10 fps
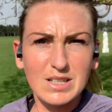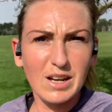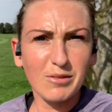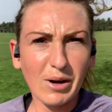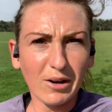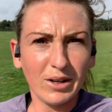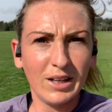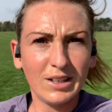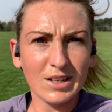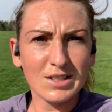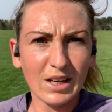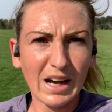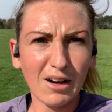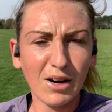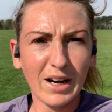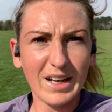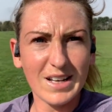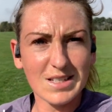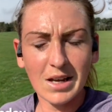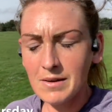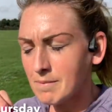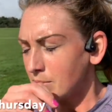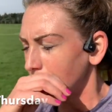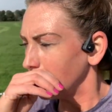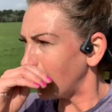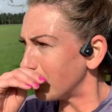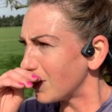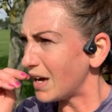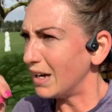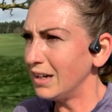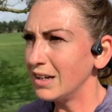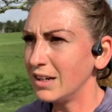see it well, you can see how high it is up there.